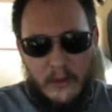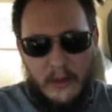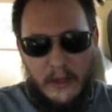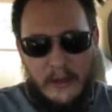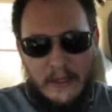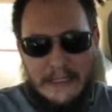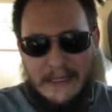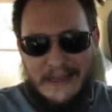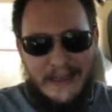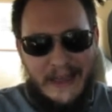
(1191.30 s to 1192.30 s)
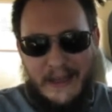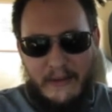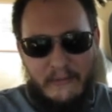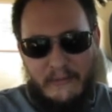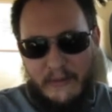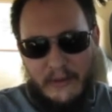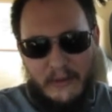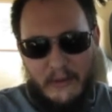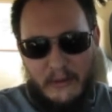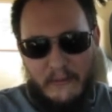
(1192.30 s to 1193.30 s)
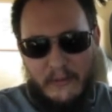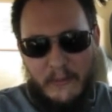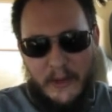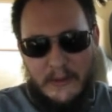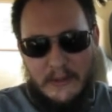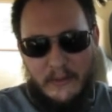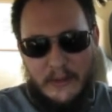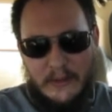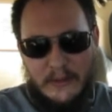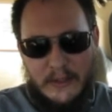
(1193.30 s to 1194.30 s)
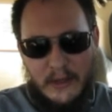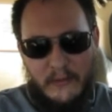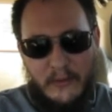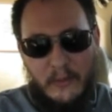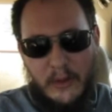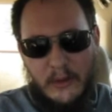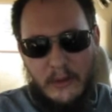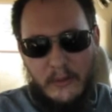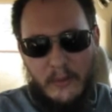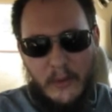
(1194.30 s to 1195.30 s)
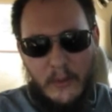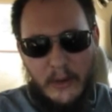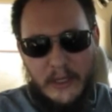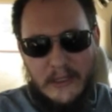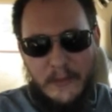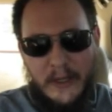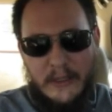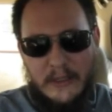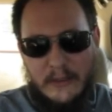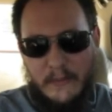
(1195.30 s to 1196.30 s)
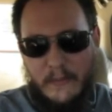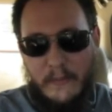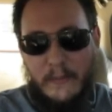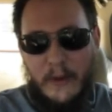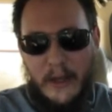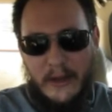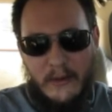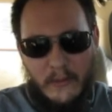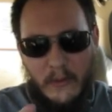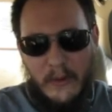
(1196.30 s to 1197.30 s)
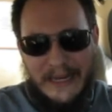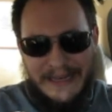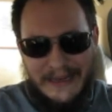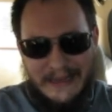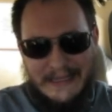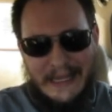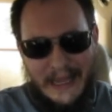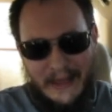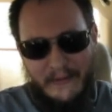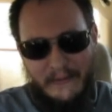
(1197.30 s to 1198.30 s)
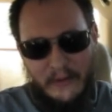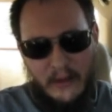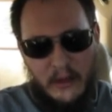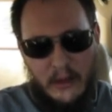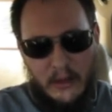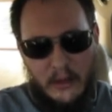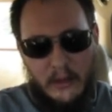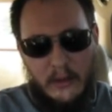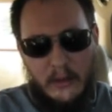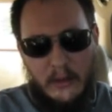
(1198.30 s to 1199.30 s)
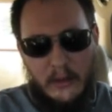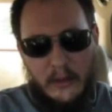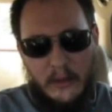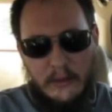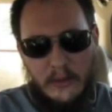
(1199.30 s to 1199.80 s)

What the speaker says: it does not have all of the bells and whistles of a real recording space. But what it does have is